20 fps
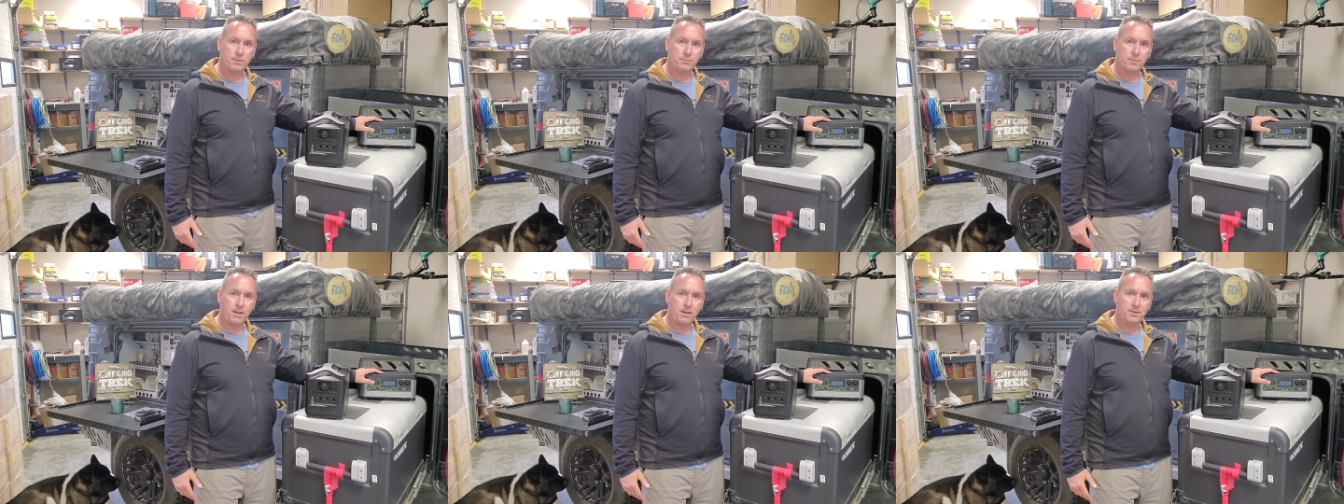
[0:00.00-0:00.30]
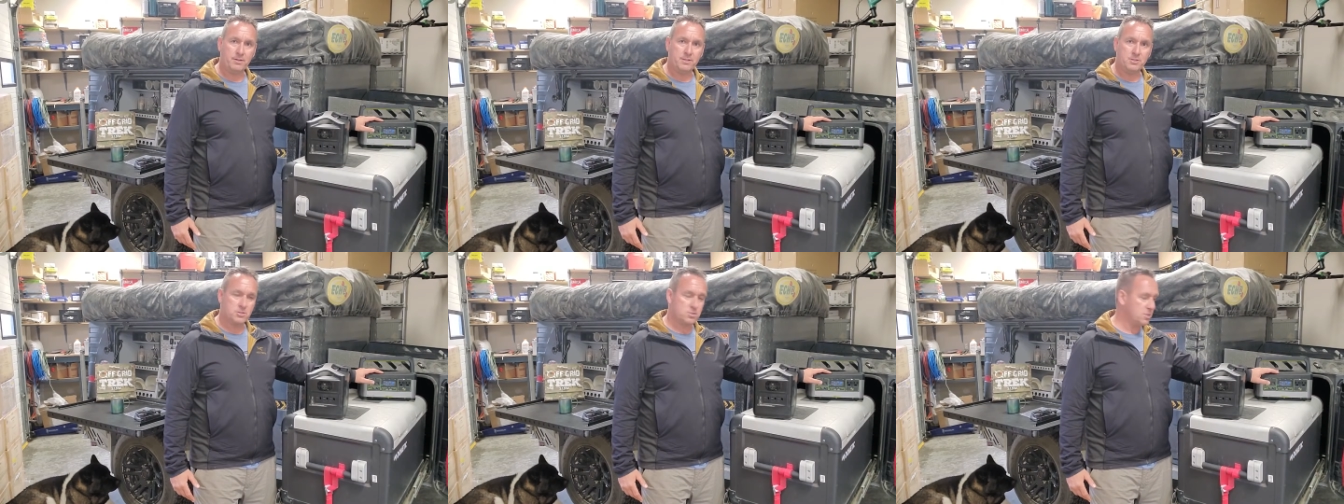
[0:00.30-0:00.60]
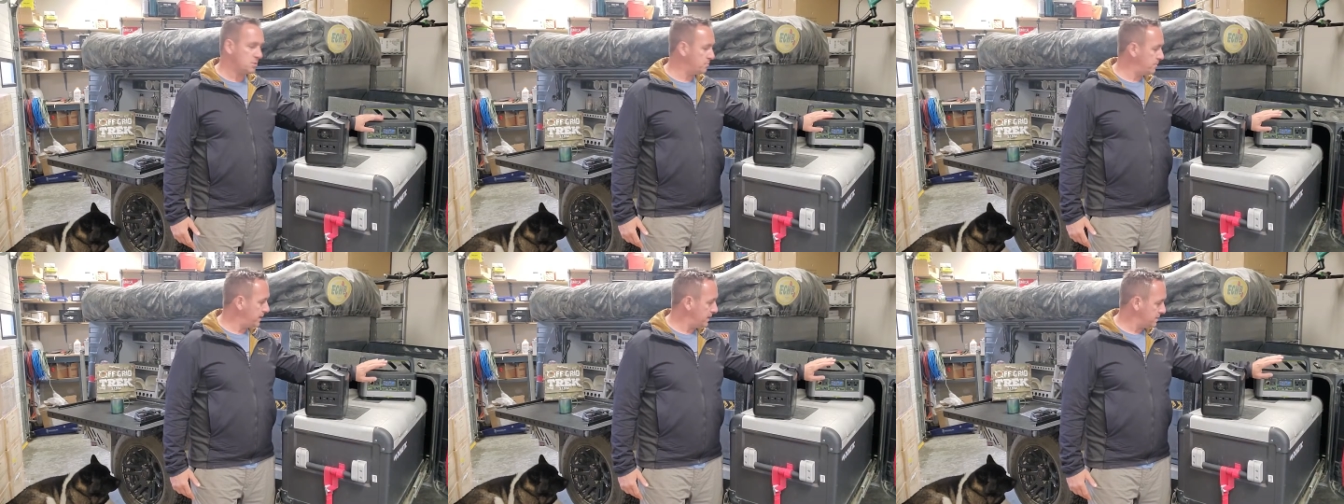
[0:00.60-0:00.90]
preparedness
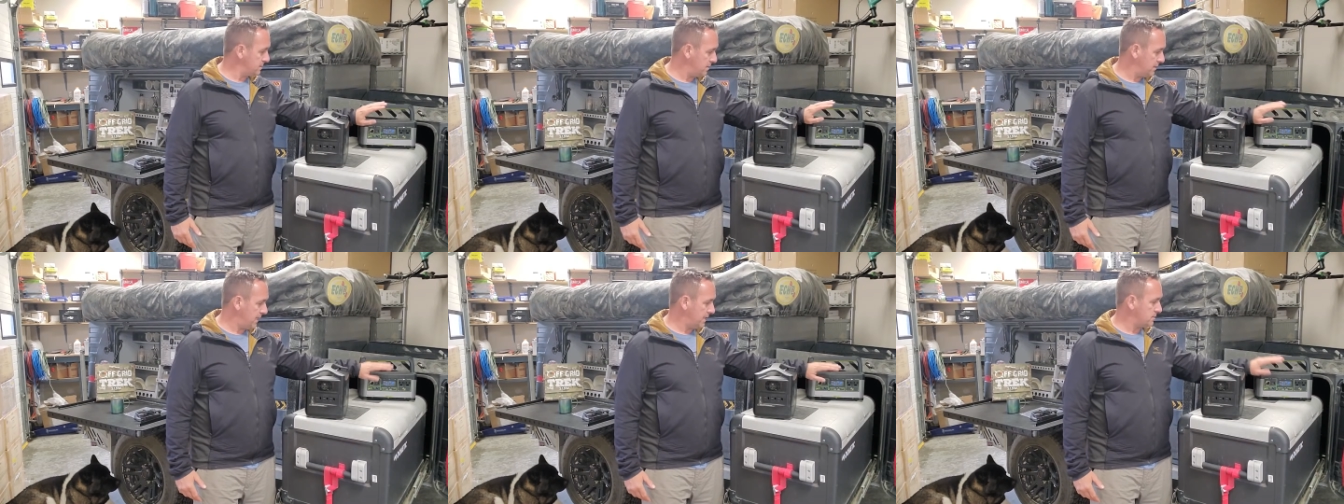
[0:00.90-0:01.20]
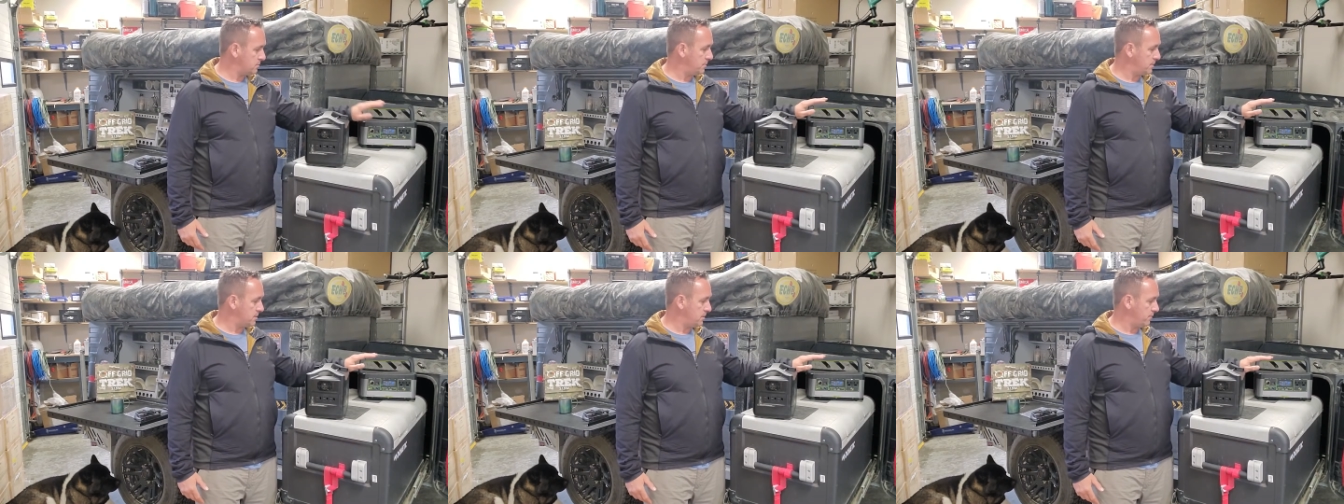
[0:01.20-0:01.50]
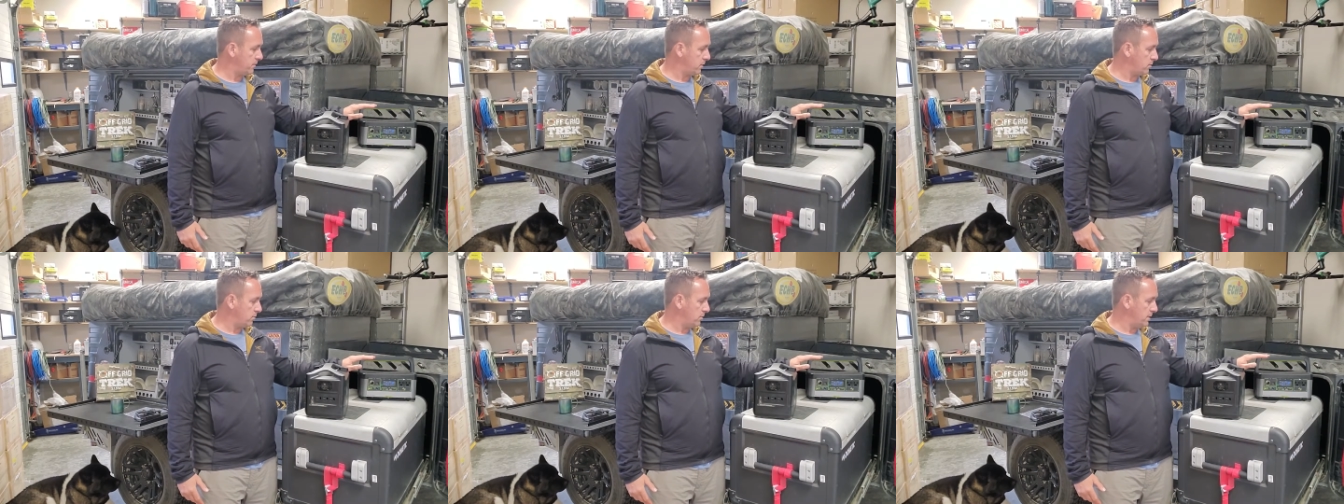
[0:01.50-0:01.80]
just because of that
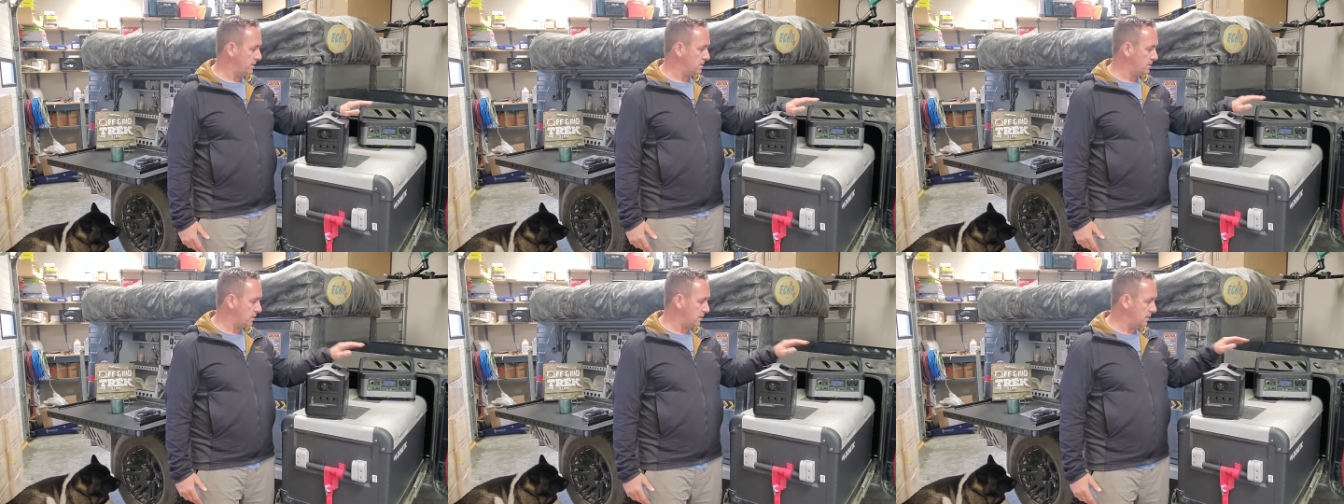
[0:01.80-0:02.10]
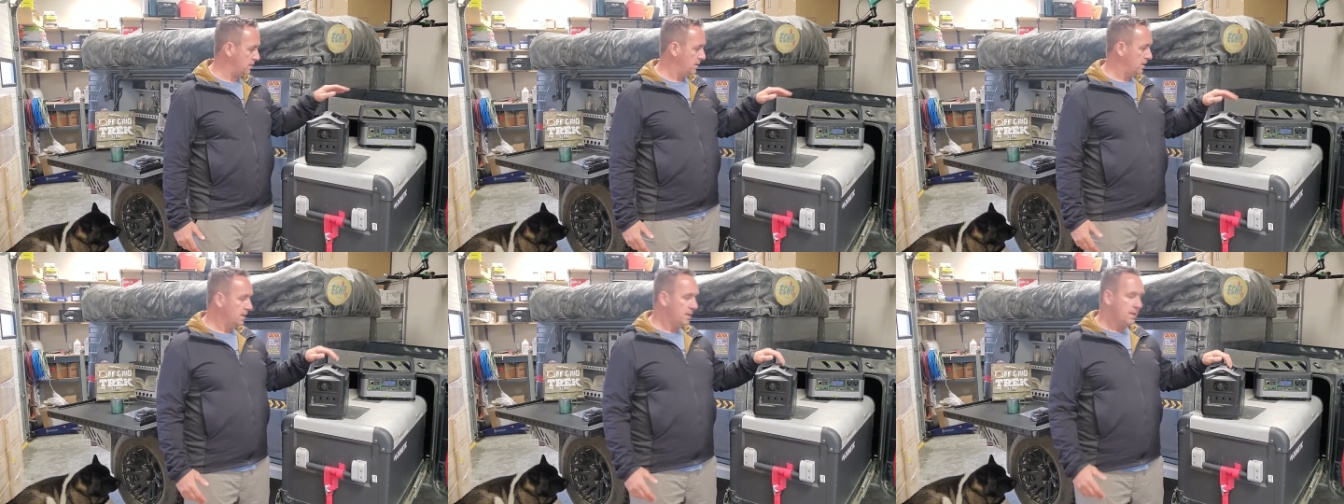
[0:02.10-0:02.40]
specific reason.